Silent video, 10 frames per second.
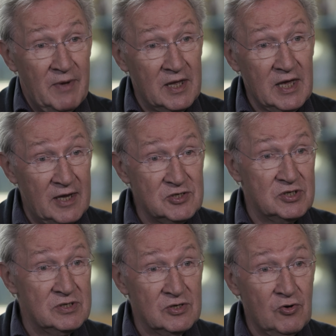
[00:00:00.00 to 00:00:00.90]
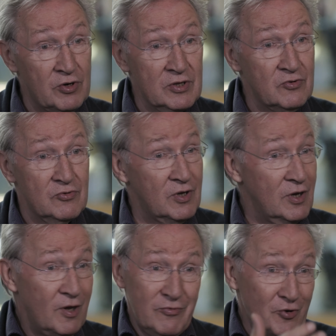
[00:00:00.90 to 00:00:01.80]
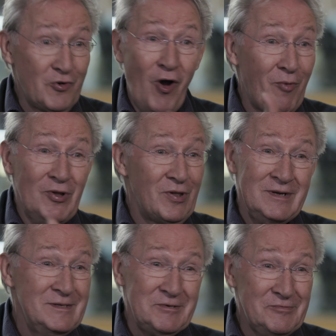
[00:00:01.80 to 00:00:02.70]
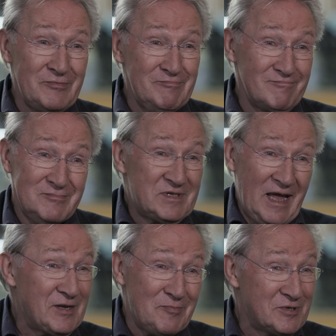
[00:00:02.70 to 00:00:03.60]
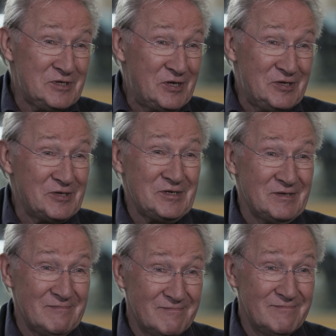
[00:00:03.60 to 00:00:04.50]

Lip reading: the medication according to the normal standard procedures.